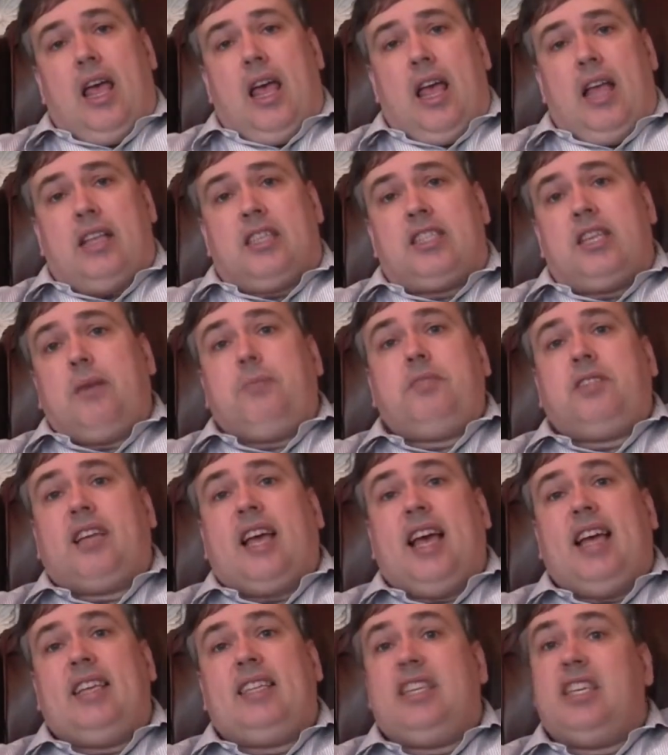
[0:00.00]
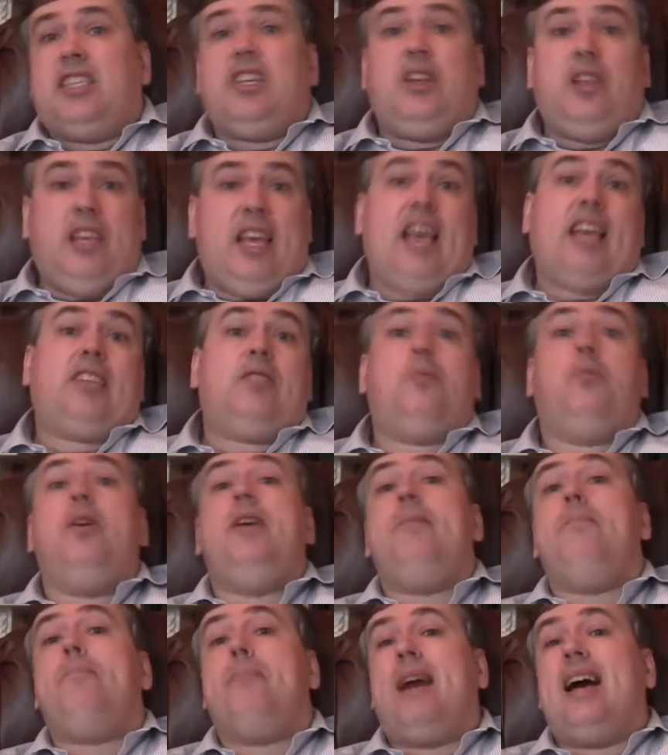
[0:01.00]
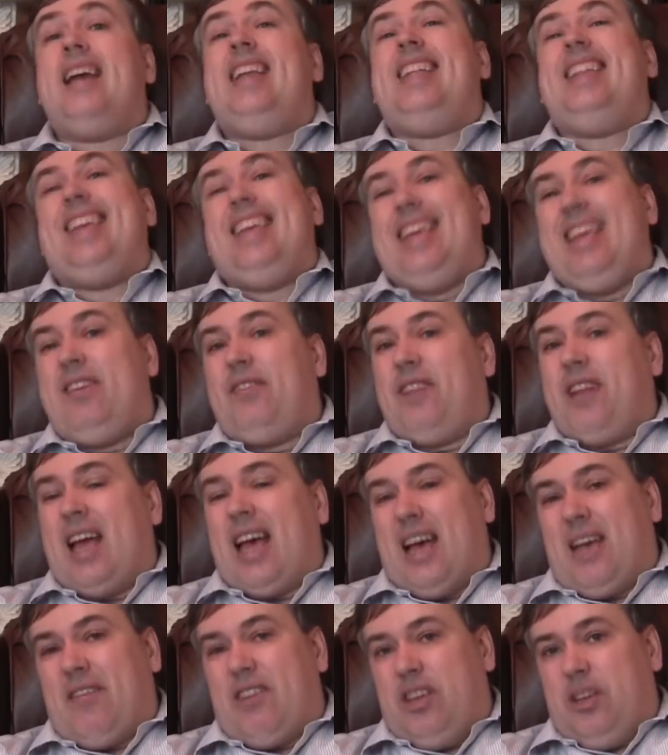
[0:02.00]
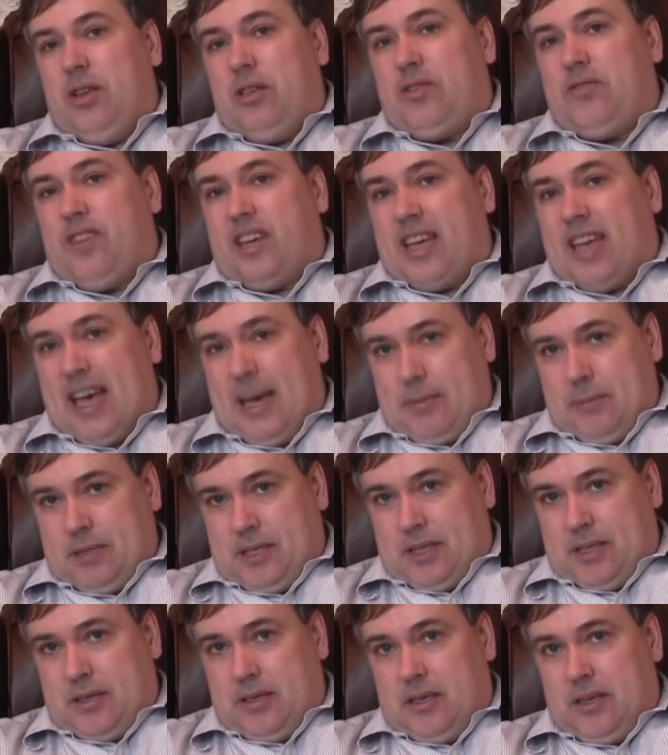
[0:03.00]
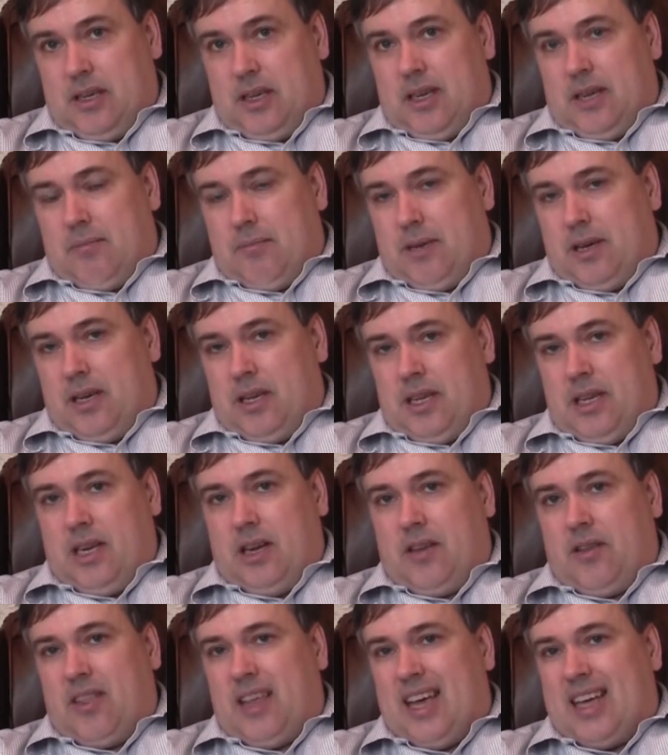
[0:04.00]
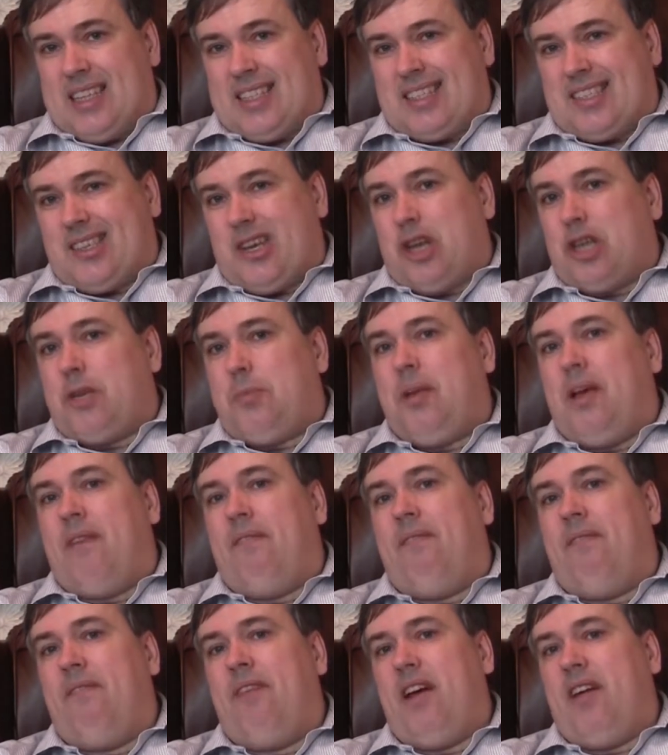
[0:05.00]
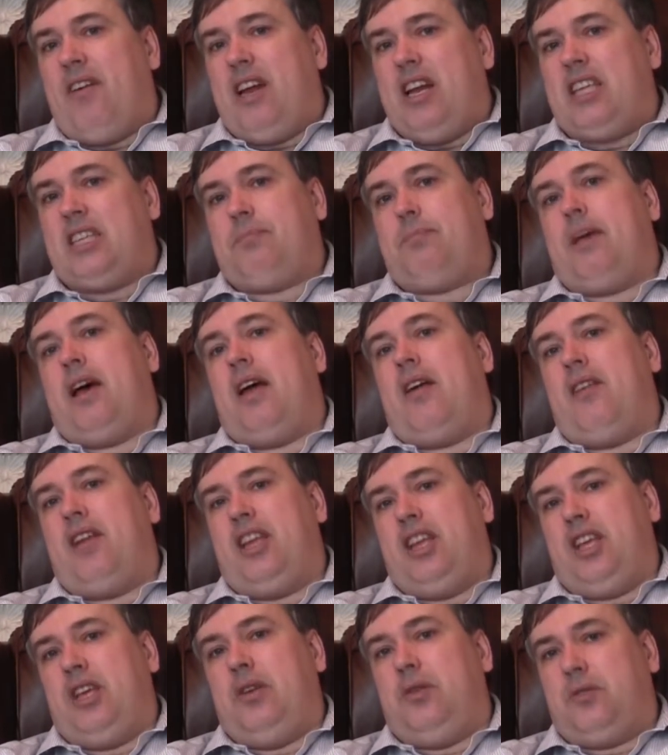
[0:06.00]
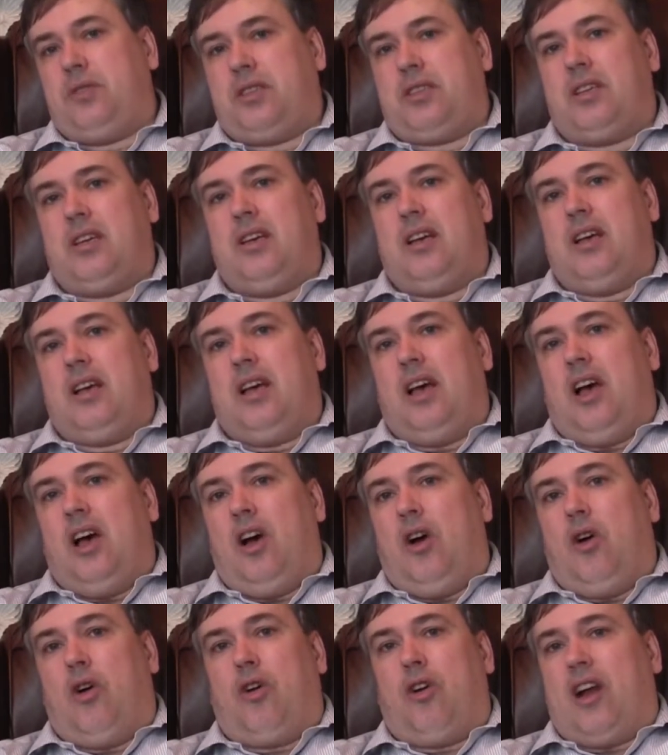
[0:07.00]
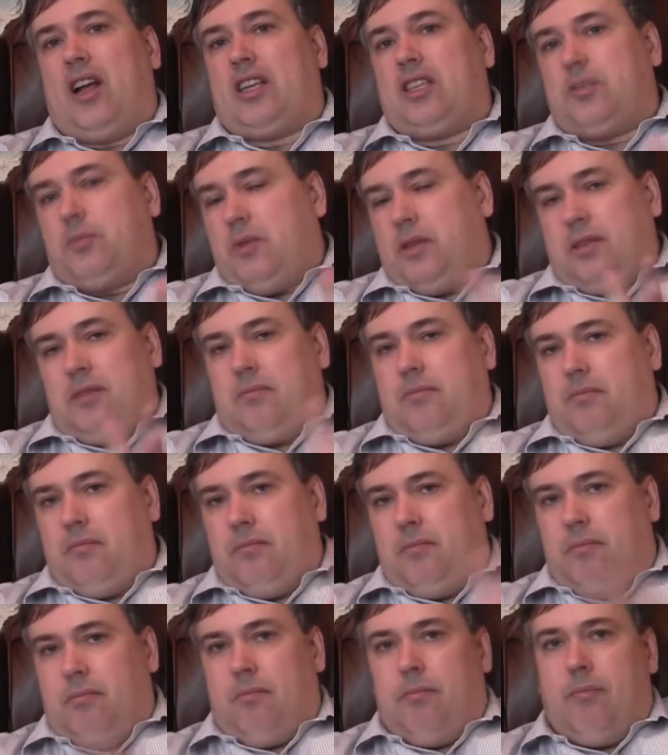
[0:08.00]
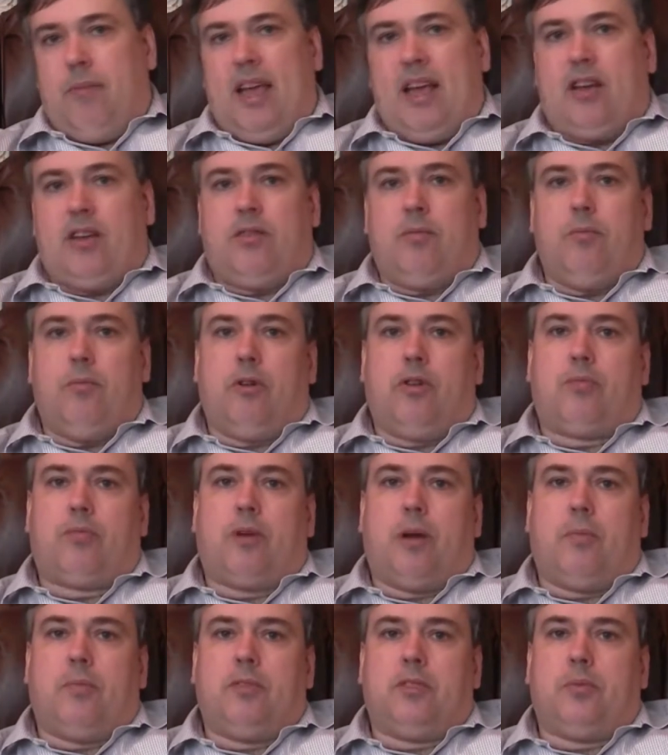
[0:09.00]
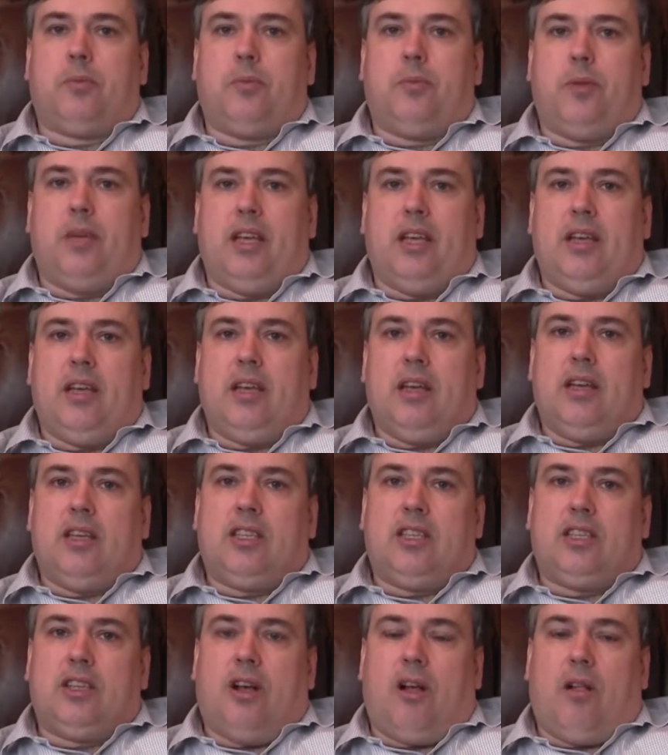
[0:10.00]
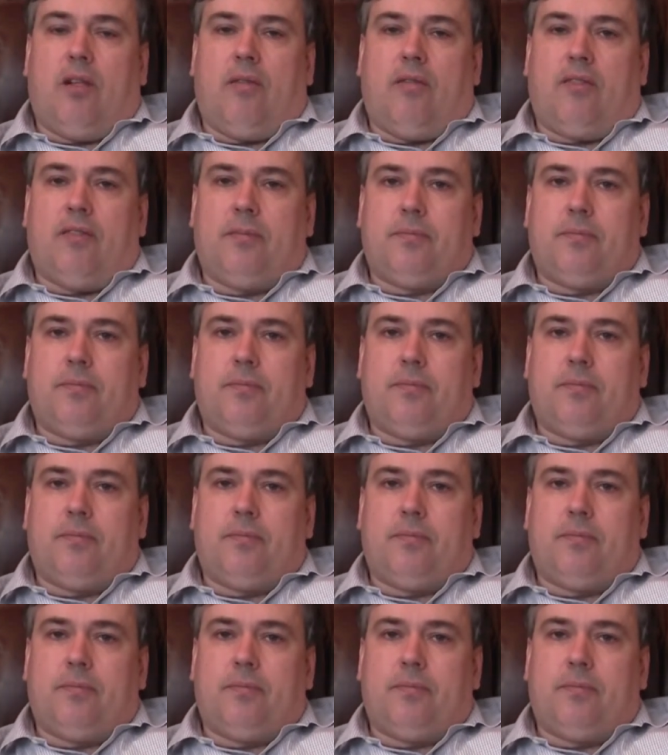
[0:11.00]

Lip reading: In some cases, yes, we might even have a use for capture, but that's got to be a very sparing use, or else we'll make more problems when we solve.